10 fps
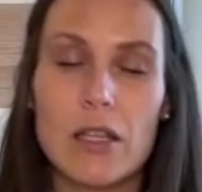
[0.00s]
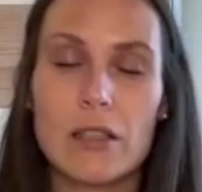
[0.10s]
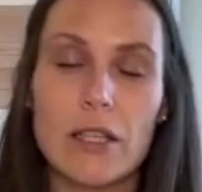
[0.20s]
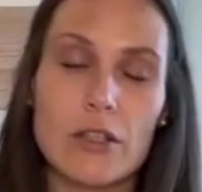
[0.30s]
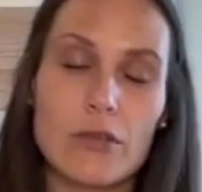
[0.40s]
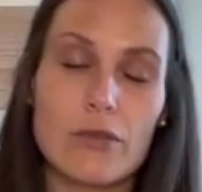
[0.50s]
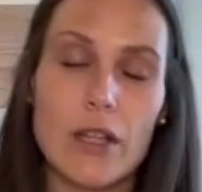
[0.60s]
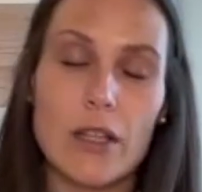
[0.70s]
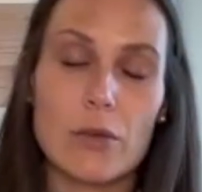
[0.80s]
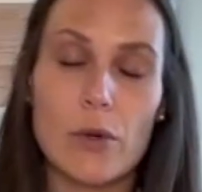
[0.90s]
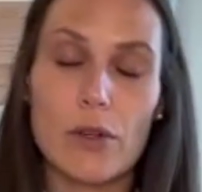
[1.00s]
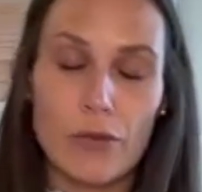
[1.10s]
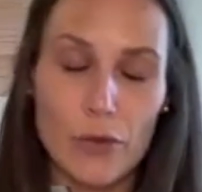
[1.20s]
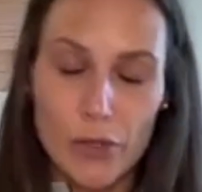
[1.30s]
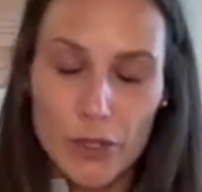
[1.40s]
the age of like 12,
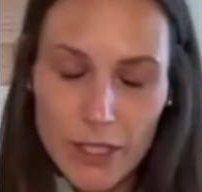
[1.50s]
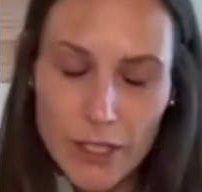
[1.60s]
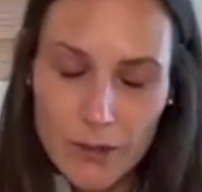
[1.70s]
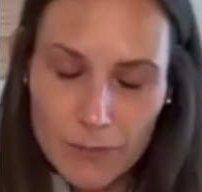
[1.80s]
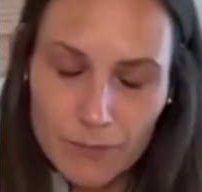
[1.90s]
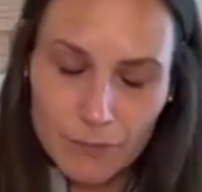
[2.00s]
13.